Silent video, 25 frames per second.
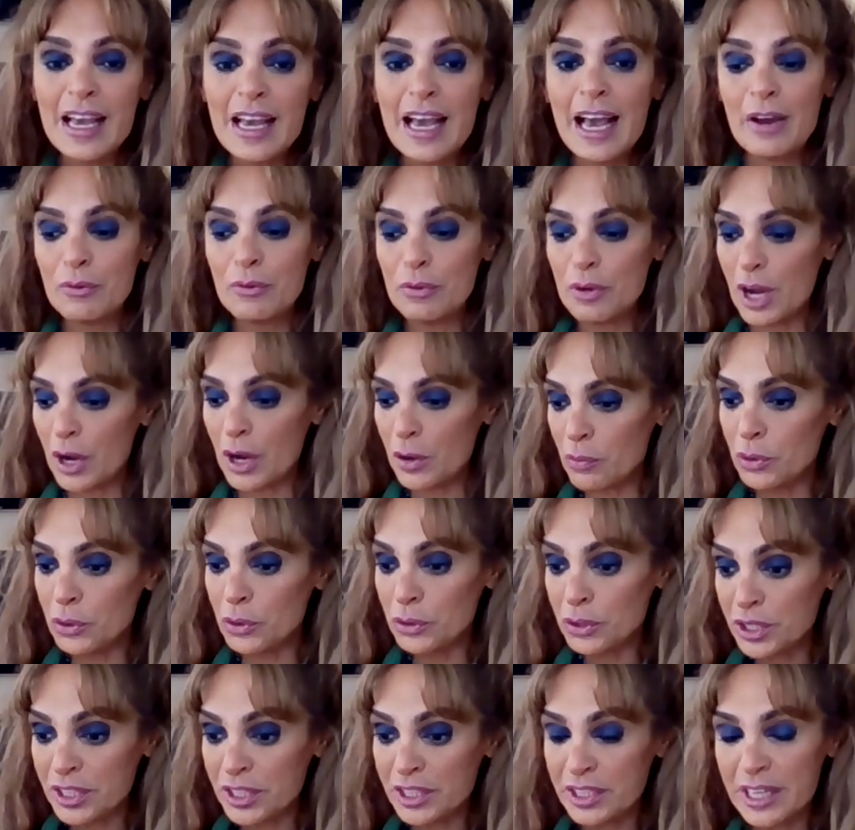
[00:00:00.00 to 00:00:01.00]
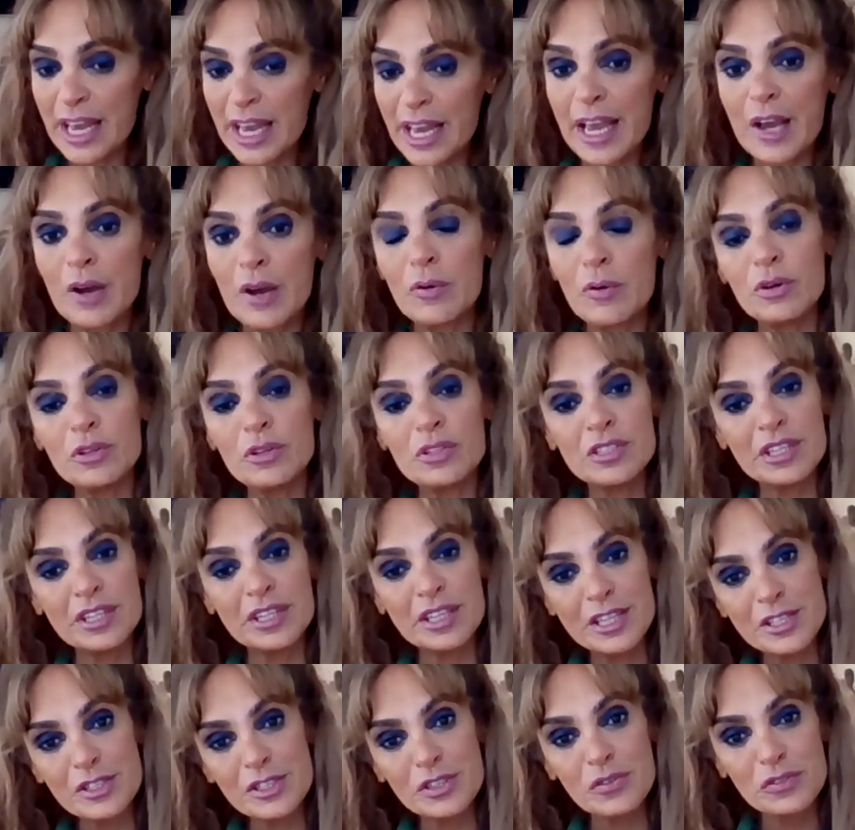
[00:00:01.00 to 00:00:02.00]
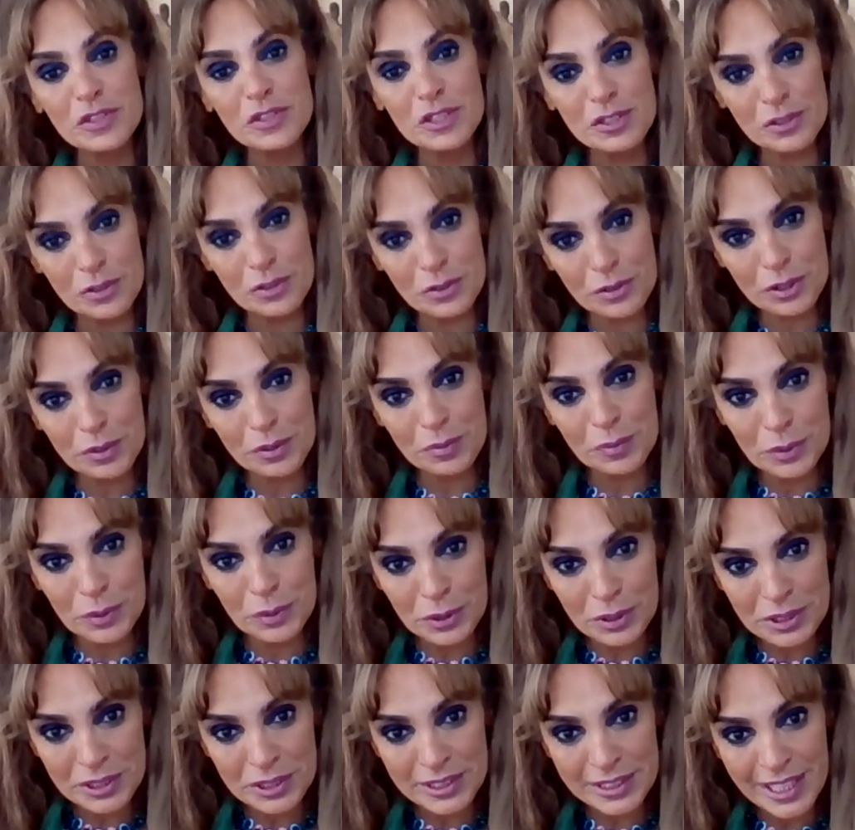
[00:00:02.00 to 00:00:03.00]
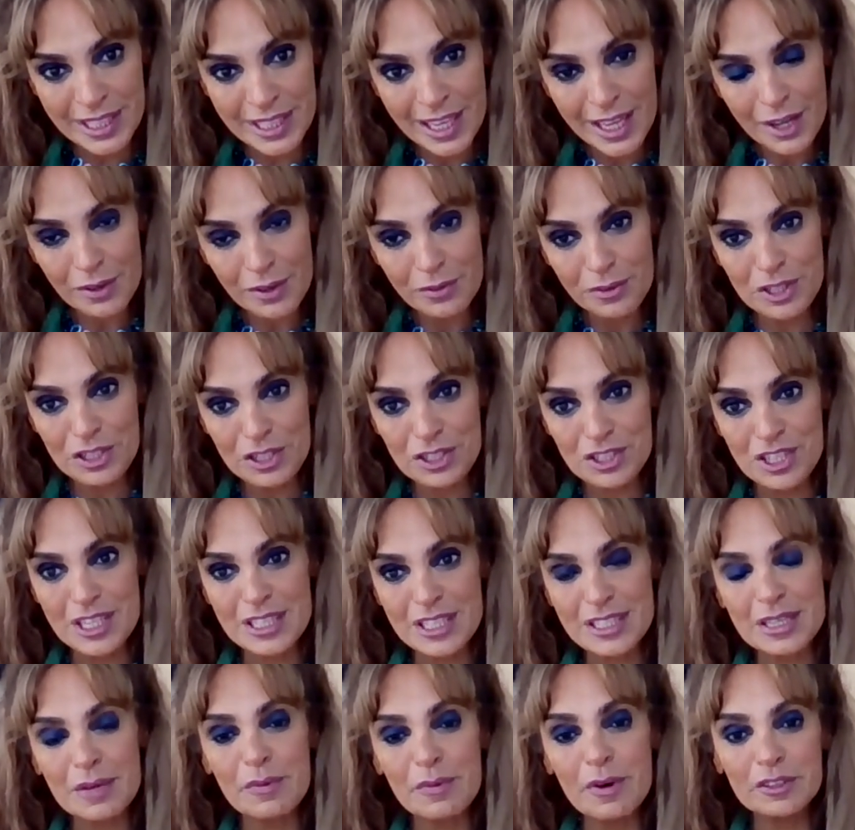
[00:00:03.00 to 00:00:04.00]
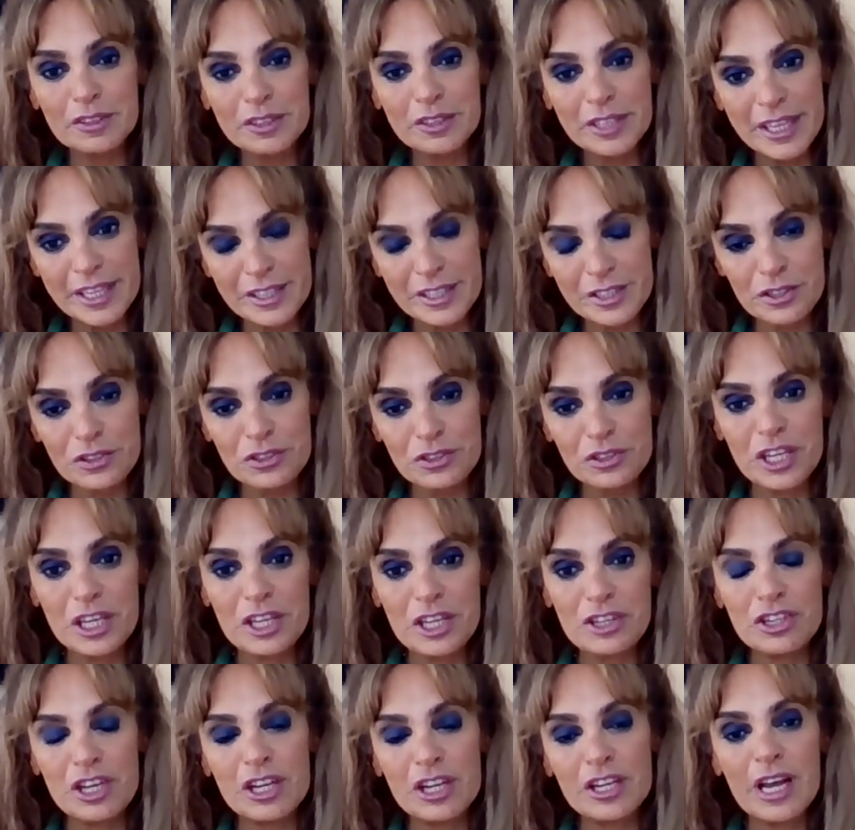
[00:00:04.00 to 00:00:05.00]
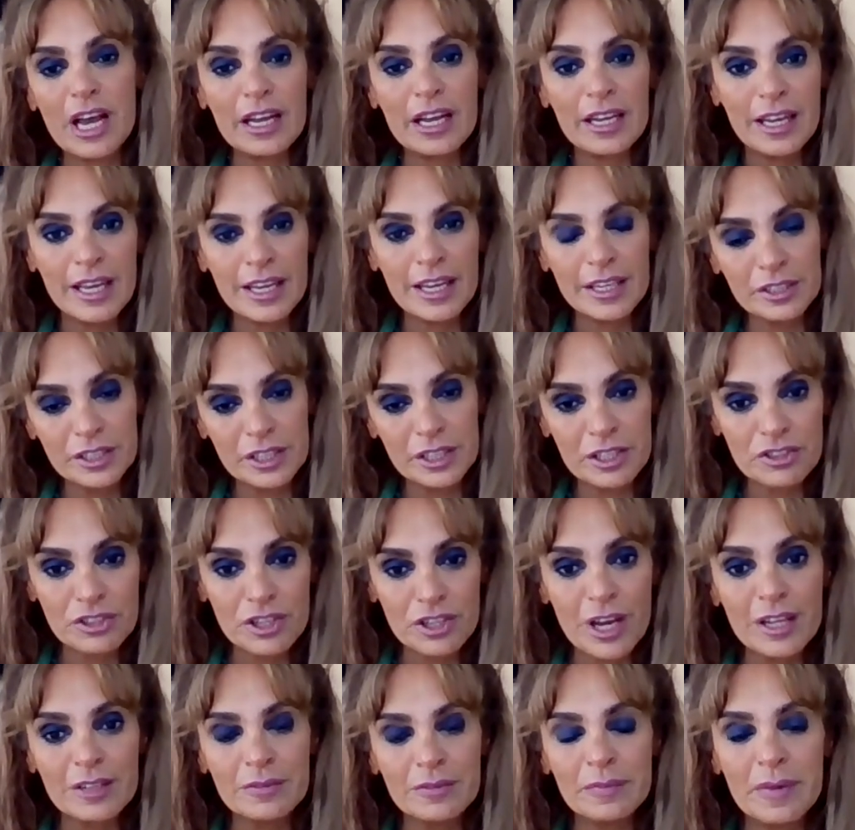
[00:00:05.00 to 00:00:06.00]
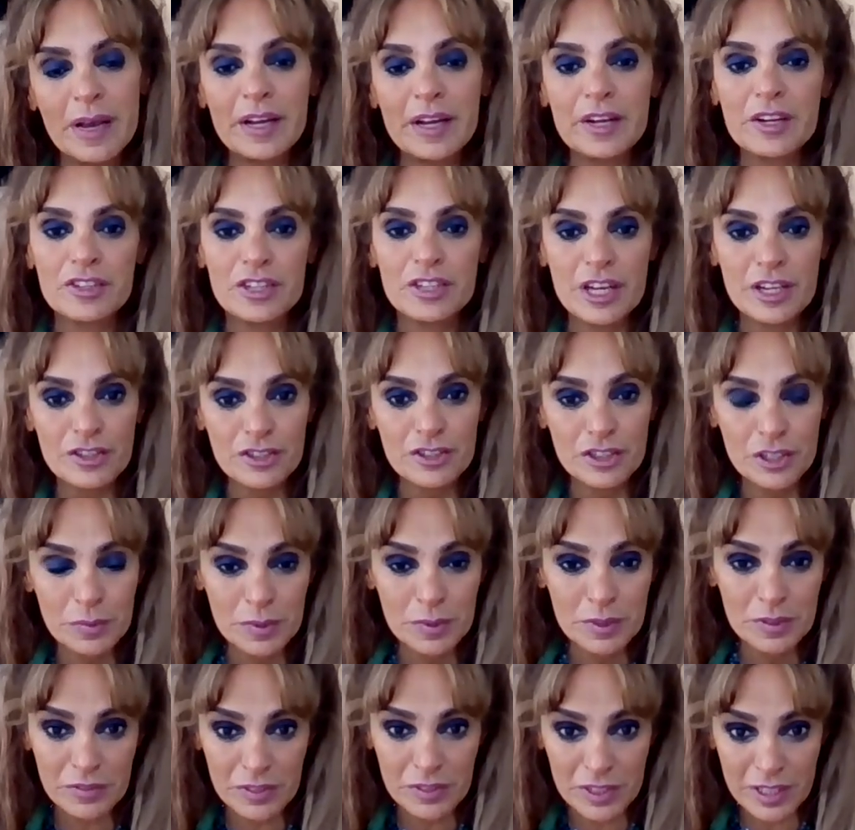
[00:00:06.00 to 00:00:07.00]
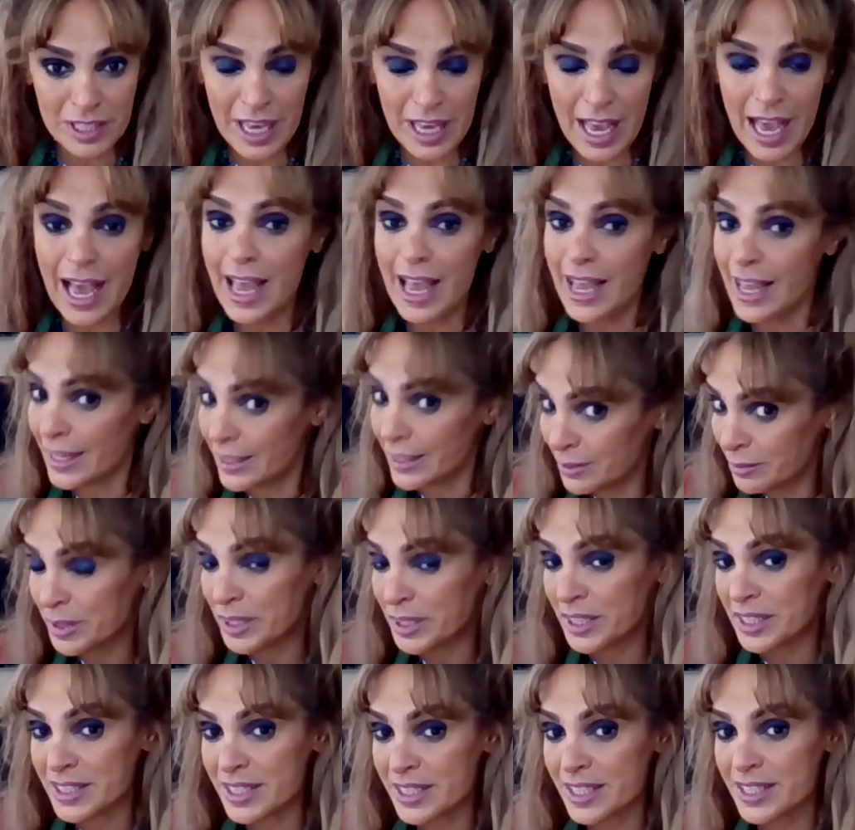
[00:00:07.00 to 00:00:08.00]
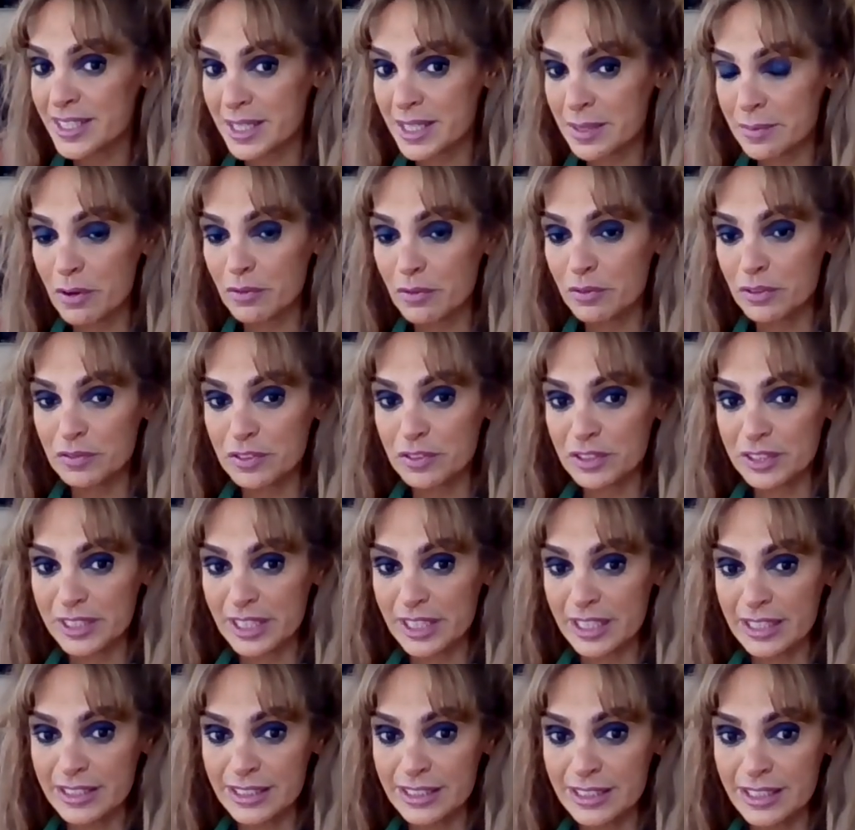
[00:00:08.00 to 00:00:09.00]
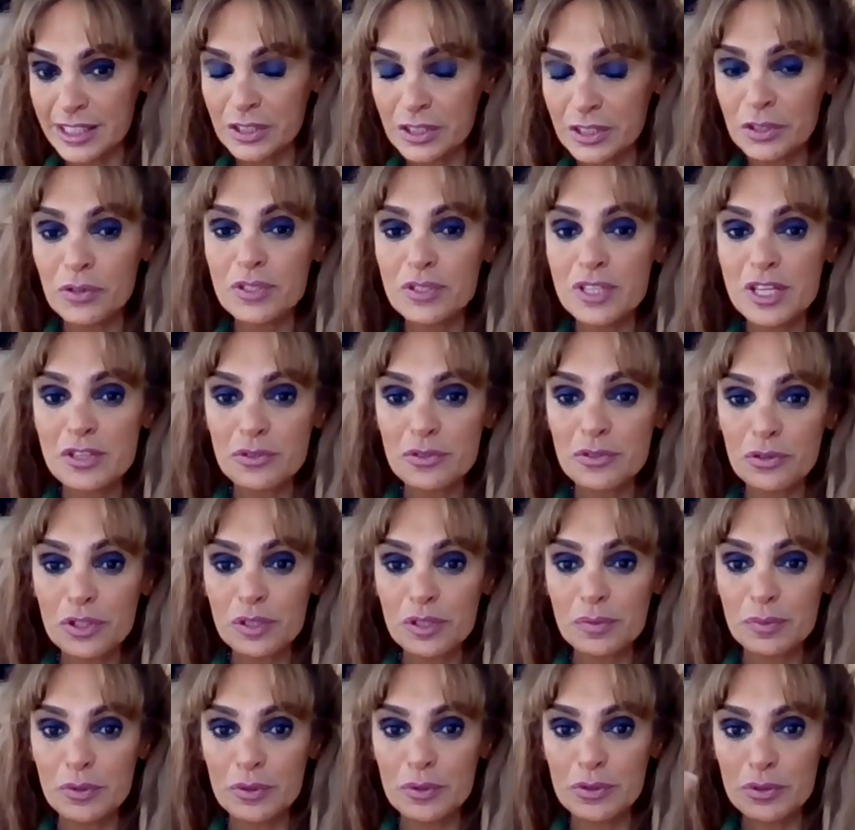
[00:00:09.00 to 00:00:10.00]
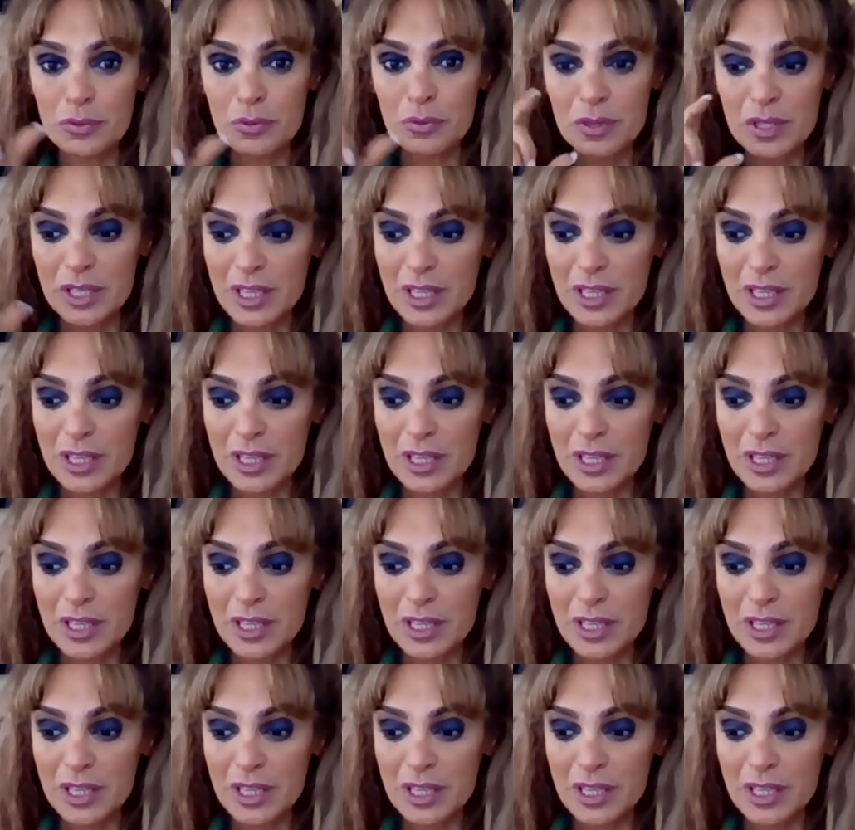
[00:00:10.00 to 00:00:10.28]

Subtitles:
And we are working now on the rest of the storybooks, which is about girls' education and ending child marriage and GBV and breaking the stigma of infertility. You know, the storybooks